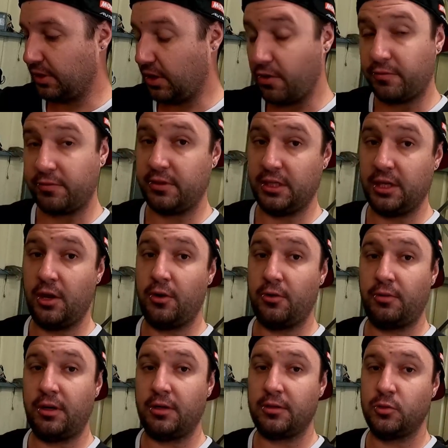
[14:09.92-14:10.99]
hopefully go
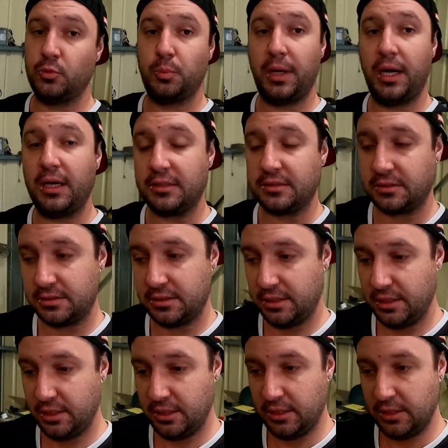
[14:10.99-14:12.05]
and run a good pass.
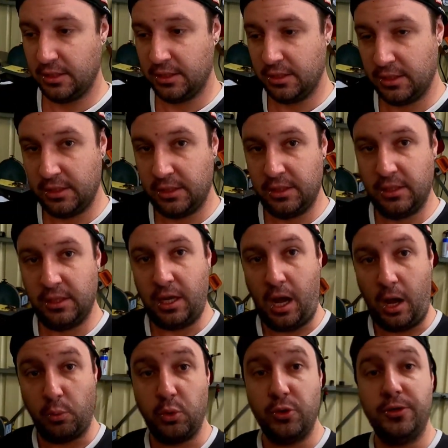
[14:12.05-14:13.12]

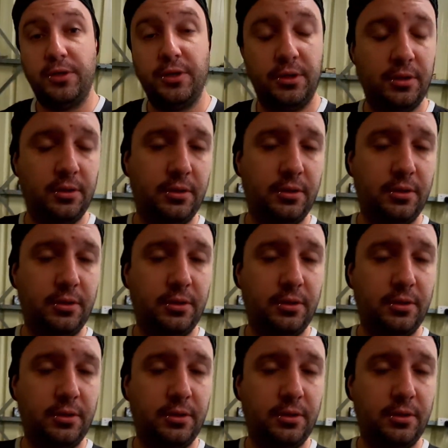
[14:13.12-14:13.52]
I would